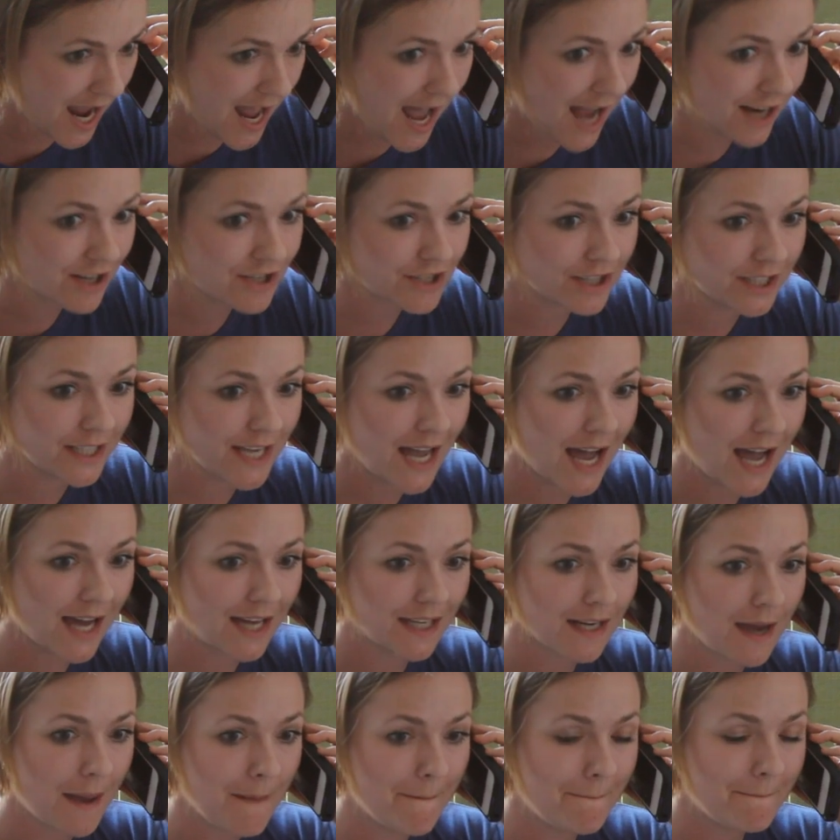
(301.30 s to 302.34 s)
I actually
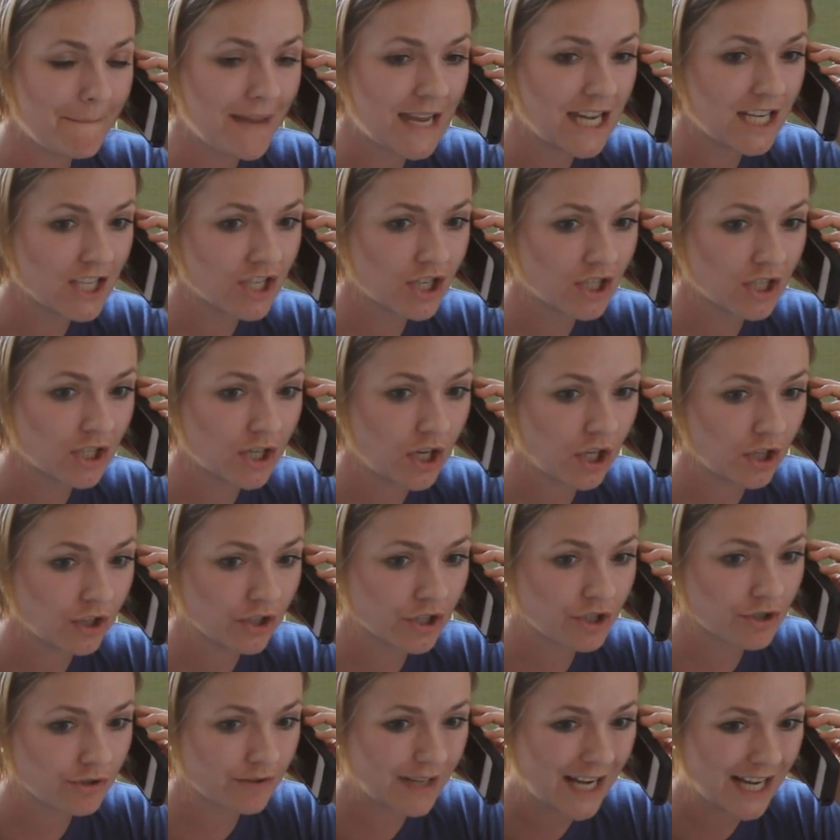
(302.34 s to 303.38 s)
had a major
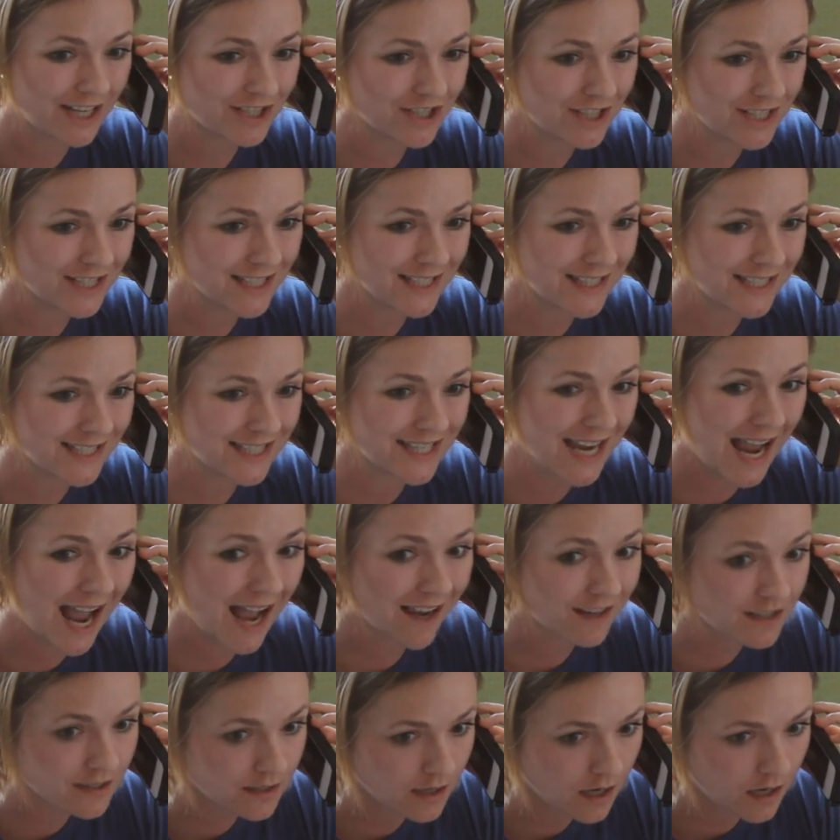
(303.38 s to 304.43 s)
allergic reaction to the
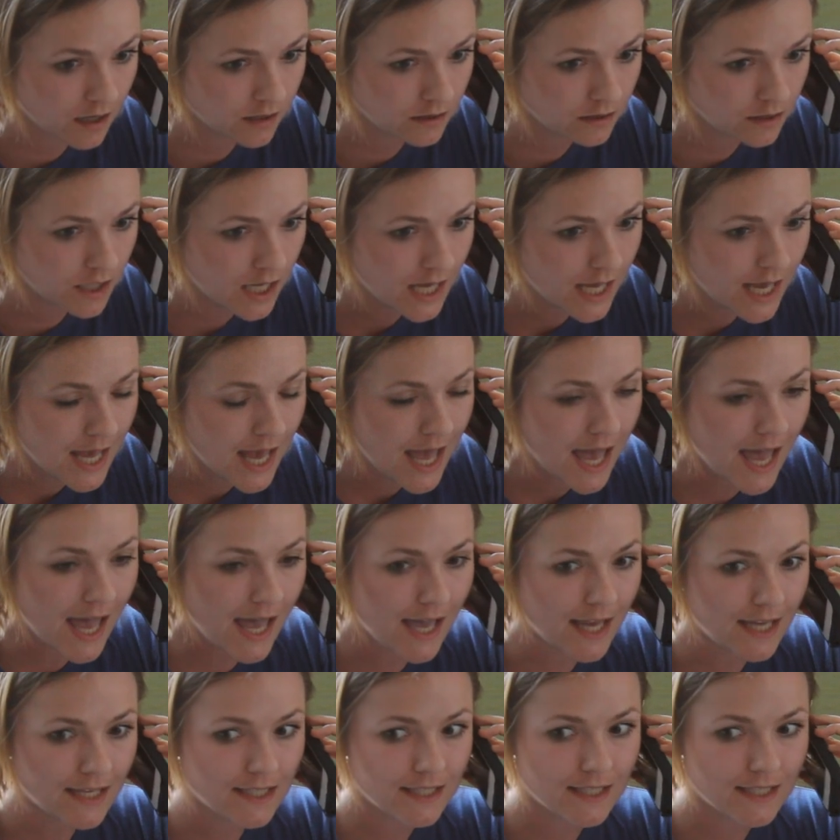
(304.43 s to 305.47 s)
Taxol,
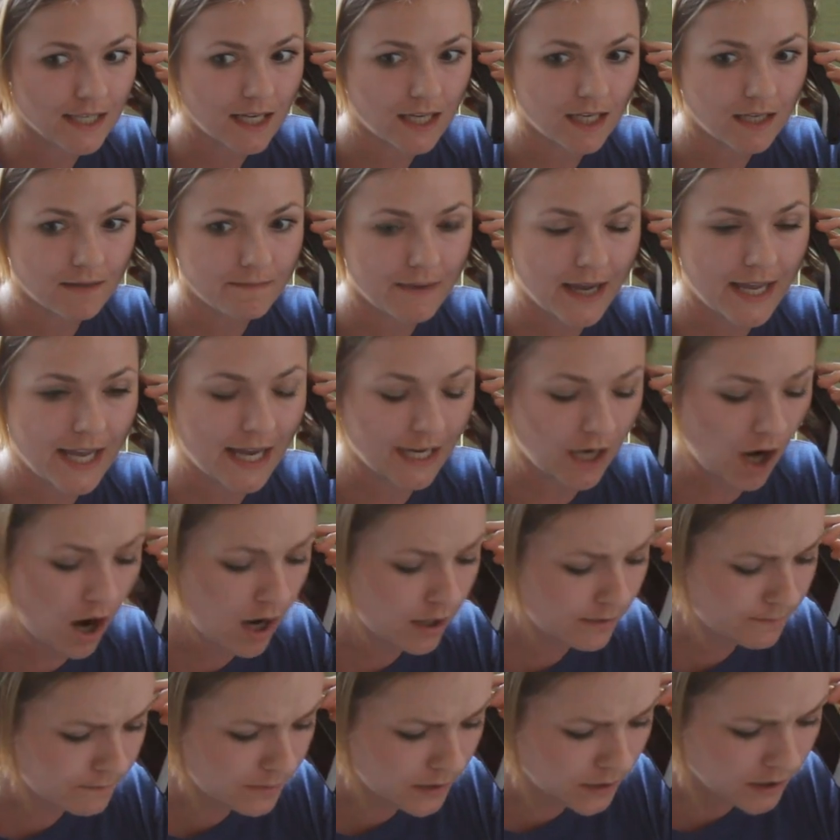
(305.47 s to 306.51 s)
and um, I had
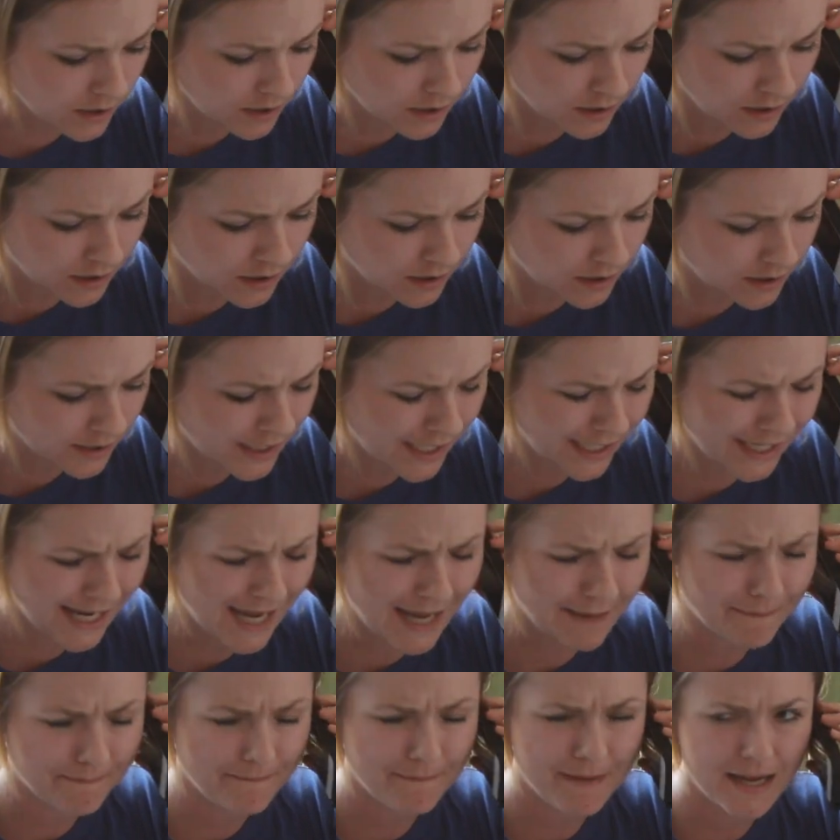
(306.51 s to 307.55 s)
heartburn, and I
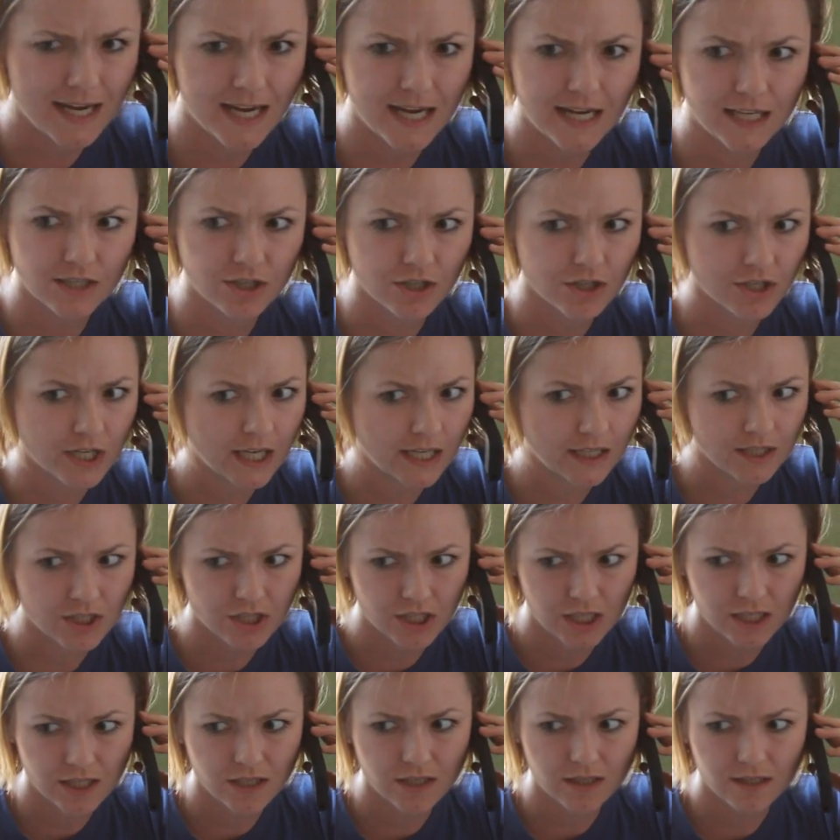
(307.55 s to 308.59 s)
had major taste
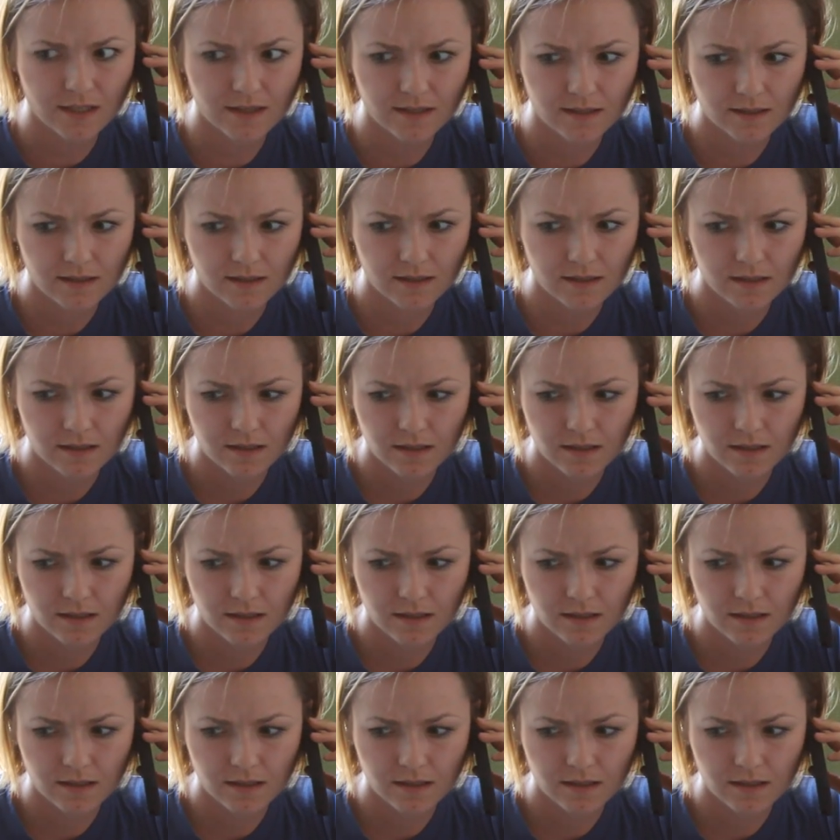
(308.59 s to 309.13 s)
changes.